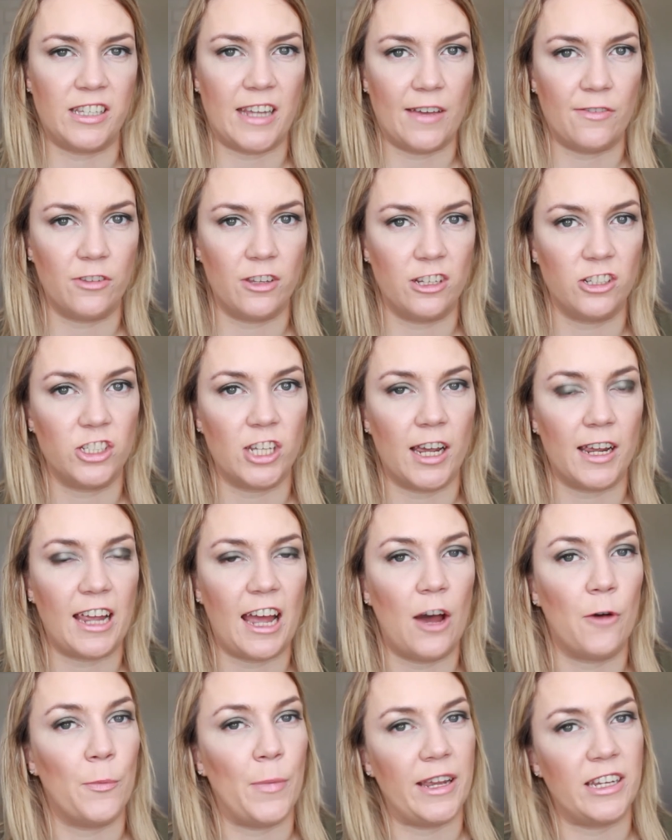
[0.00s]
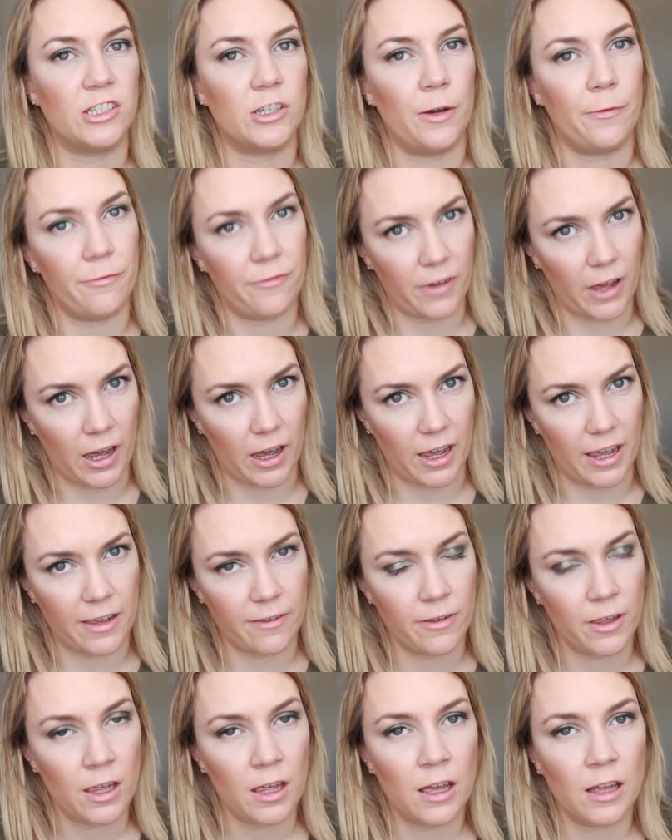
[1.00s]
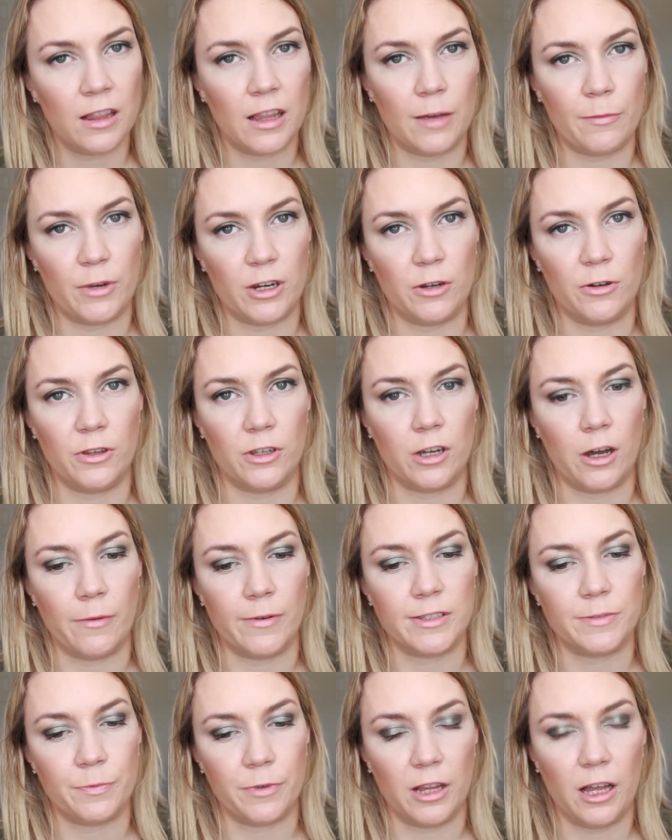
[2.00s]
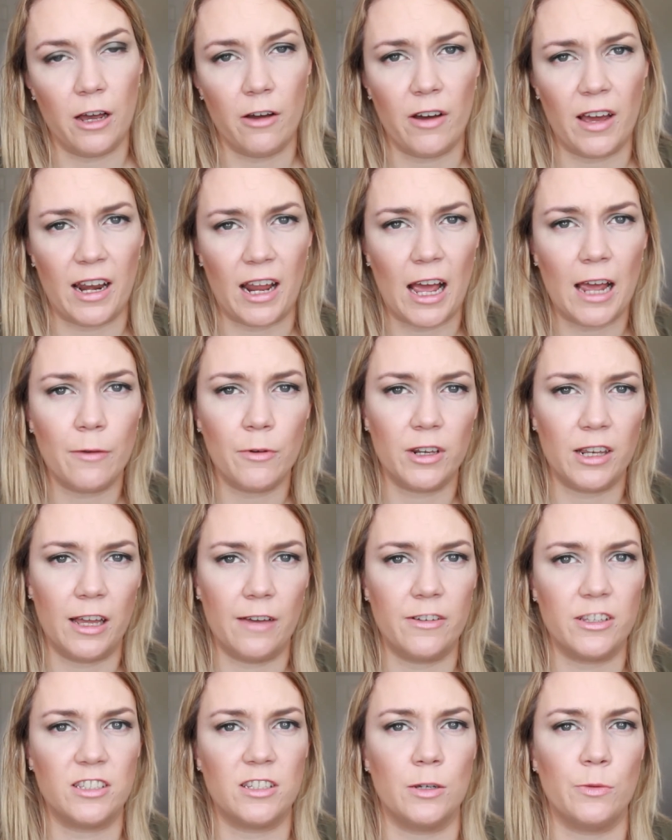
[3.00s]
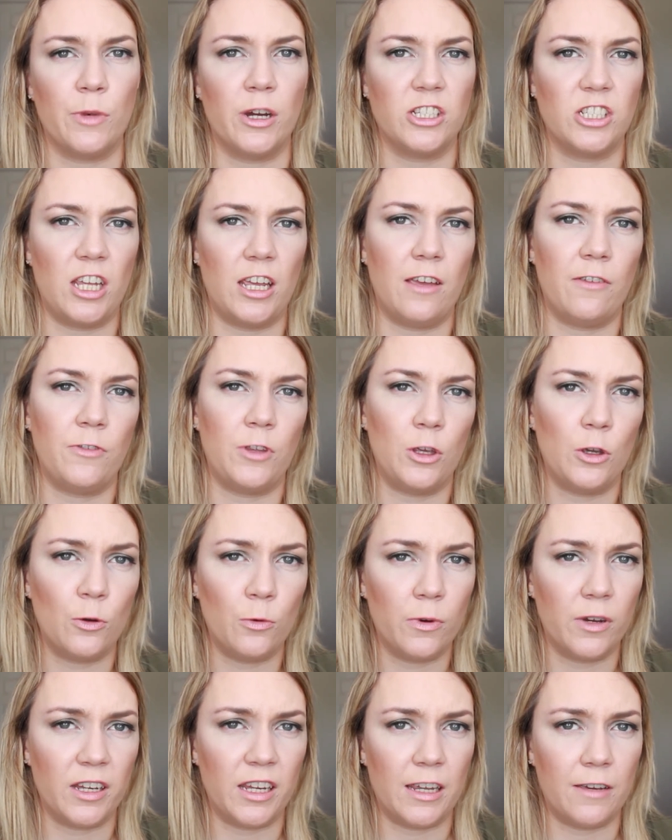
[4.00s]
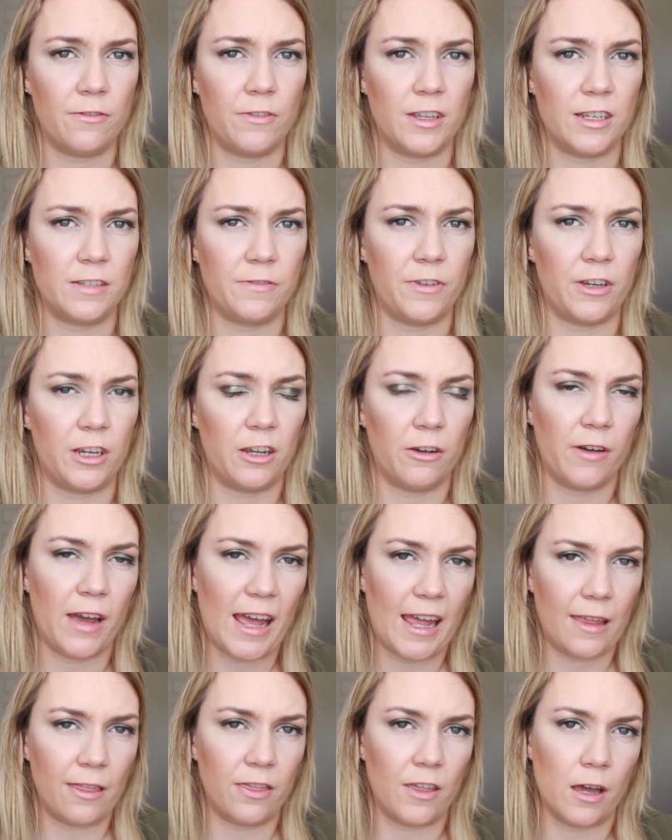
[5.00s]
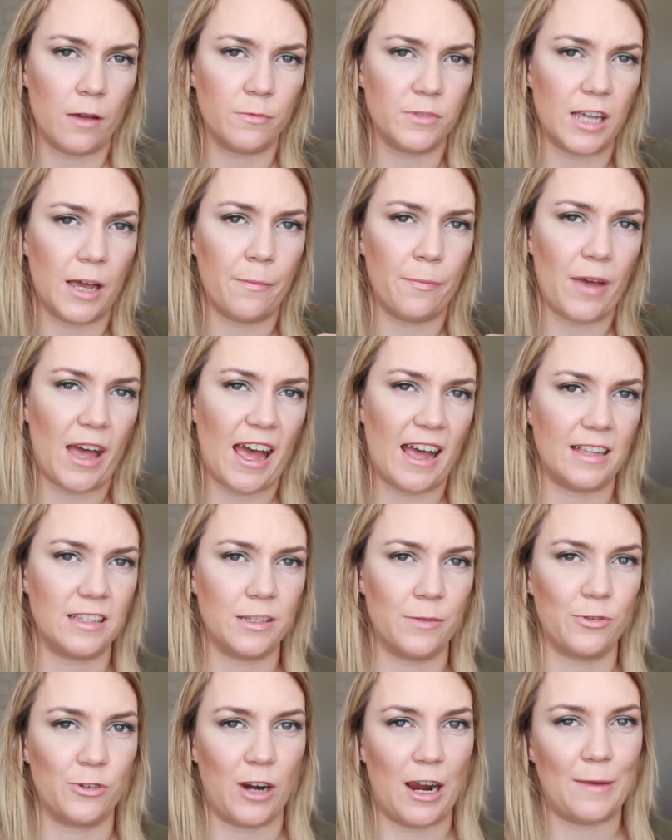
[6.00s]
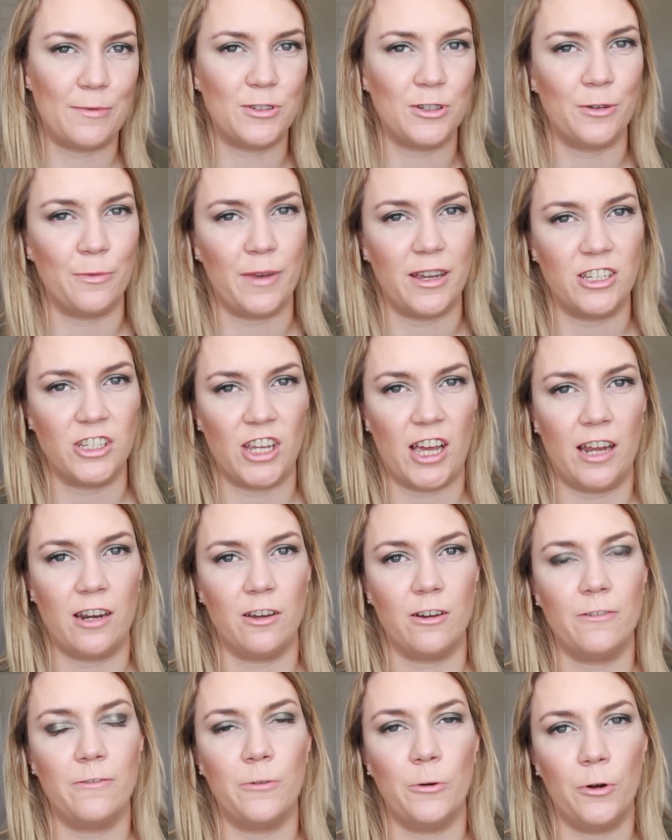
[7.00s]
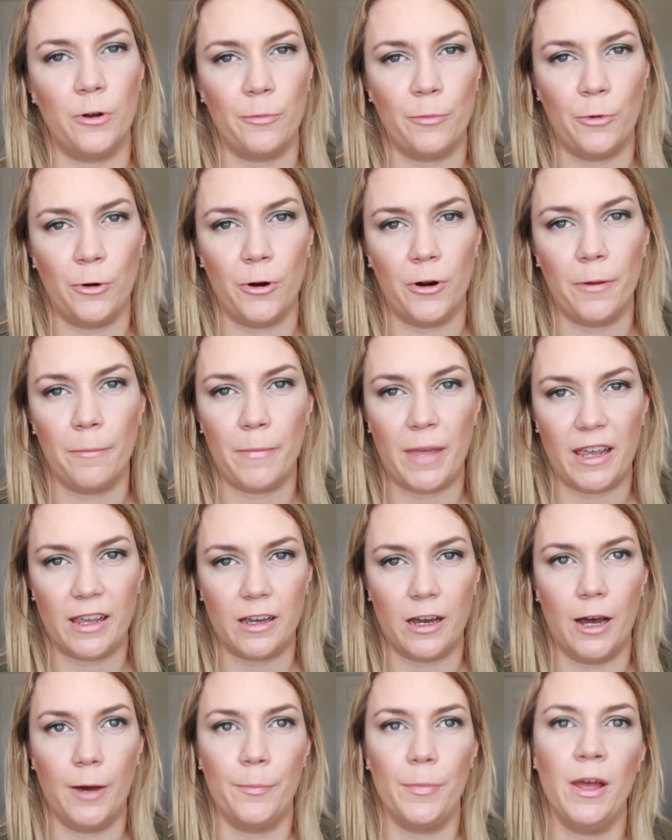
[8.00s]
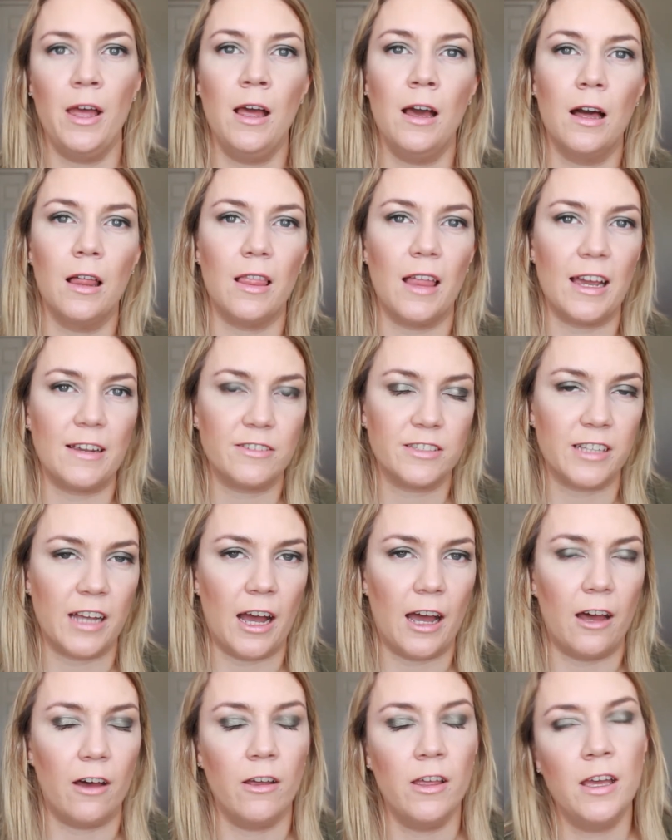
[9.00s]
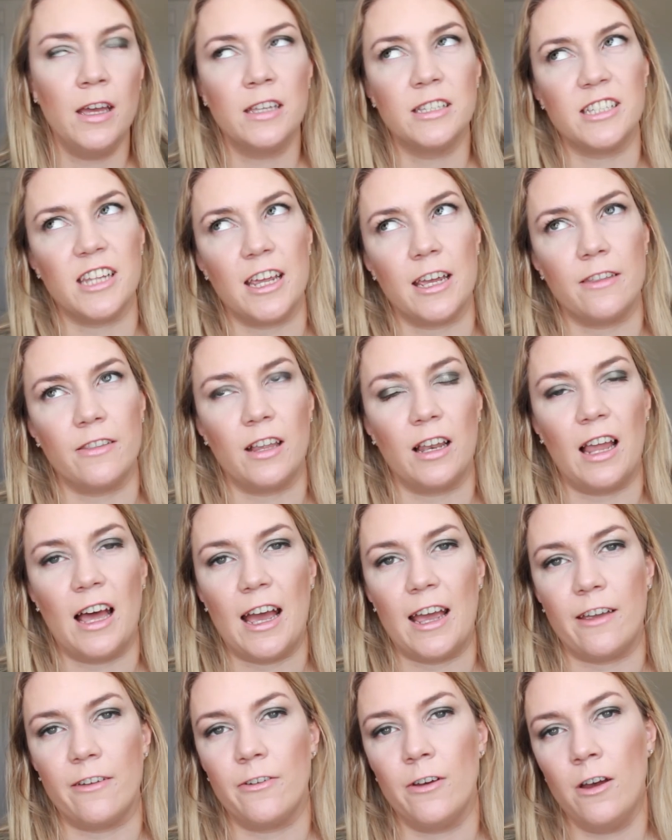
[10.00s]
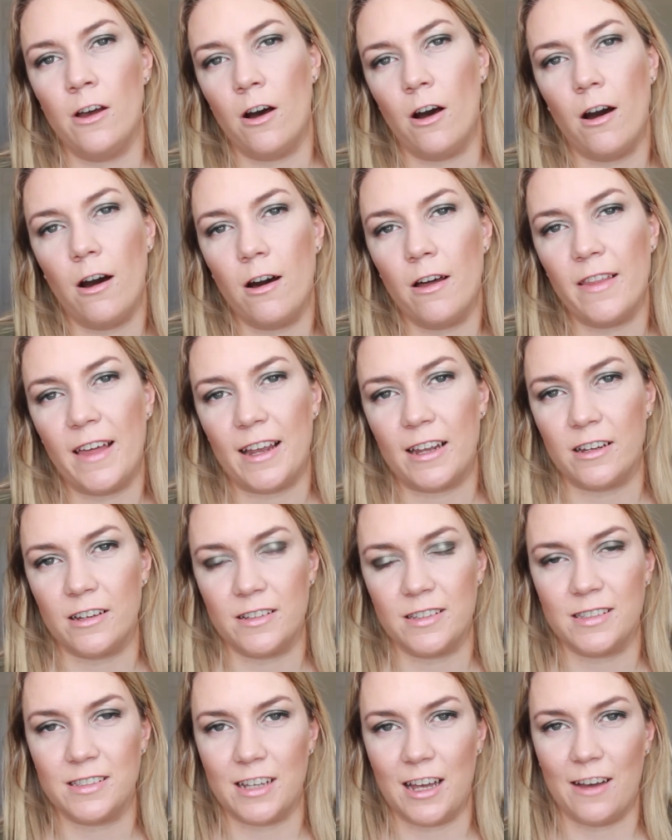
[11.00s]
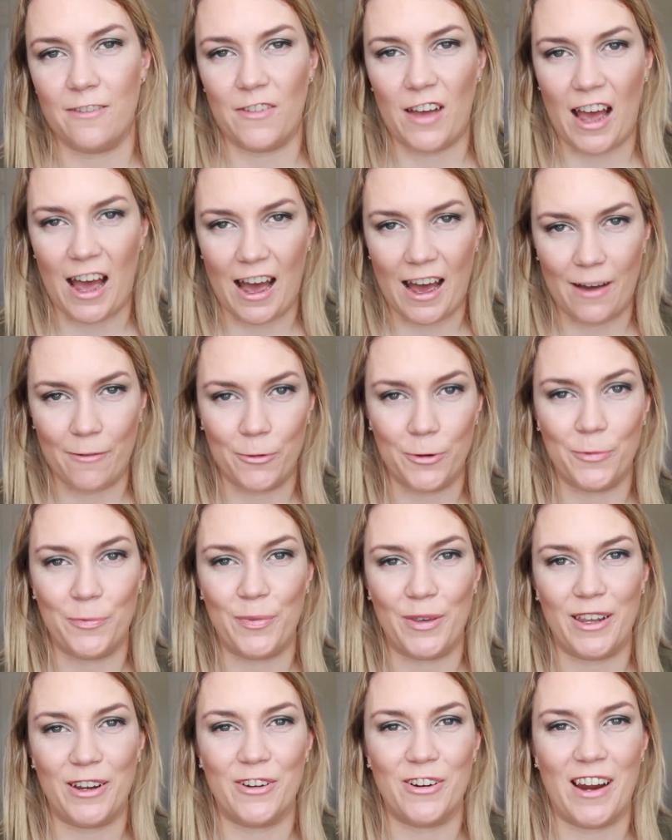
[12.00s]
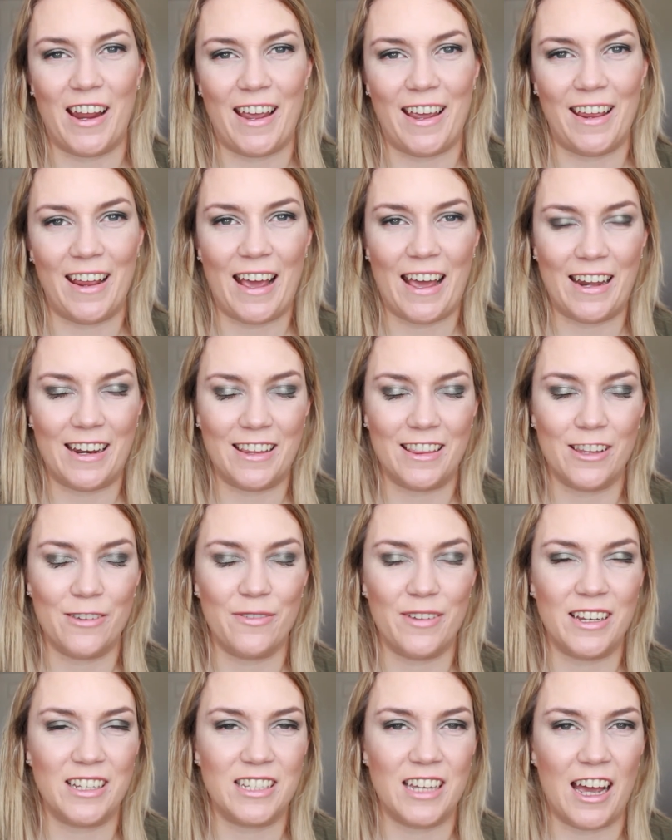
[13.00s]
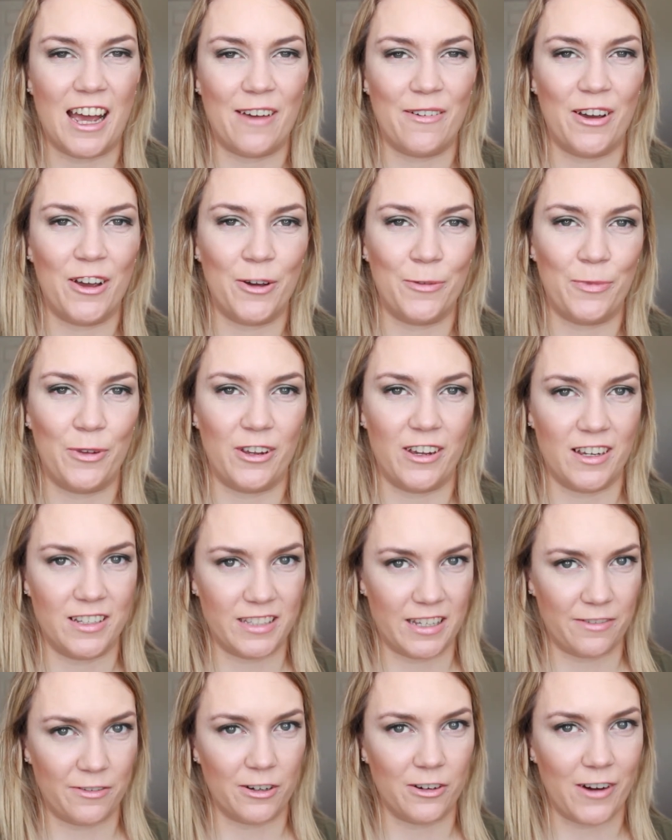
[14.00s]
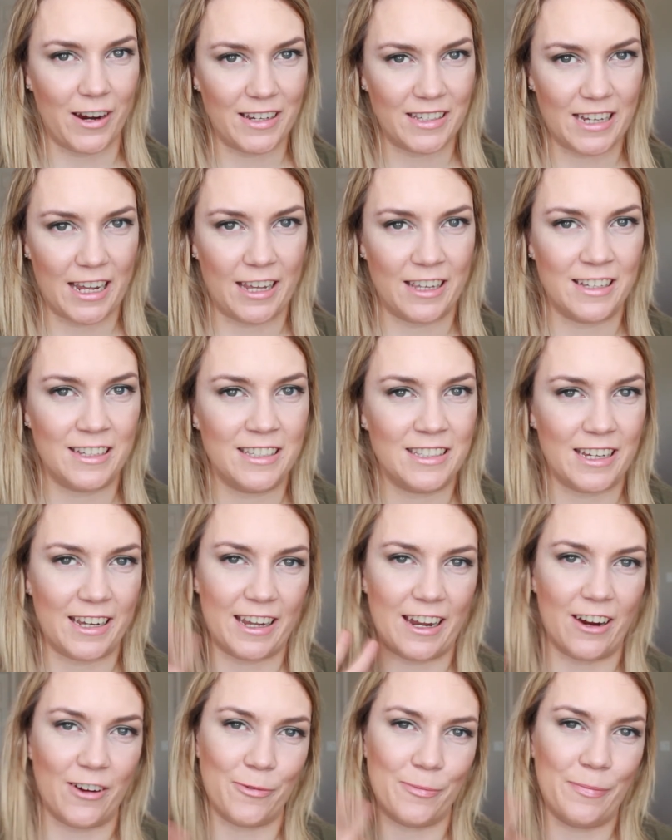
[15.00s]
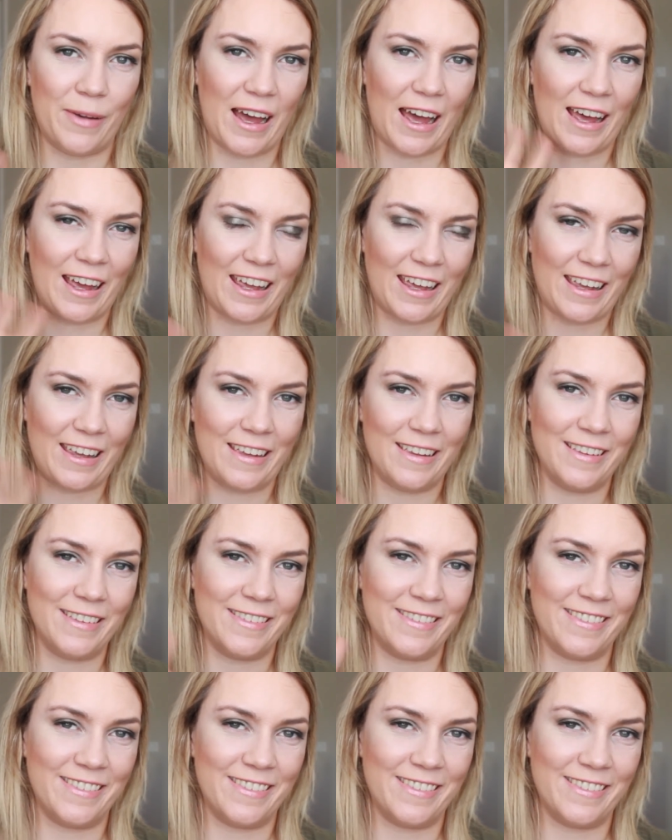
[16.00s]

definitely check out my top 5. Let me know in the comments below, and I would love it so much if you would give this video a thumbs up and subscribe to my channel for more makeup, lifestyle, day in the life, all that good stuff. That would be great. And in the meantime, I hope you guys have a great day. Take care. Bye.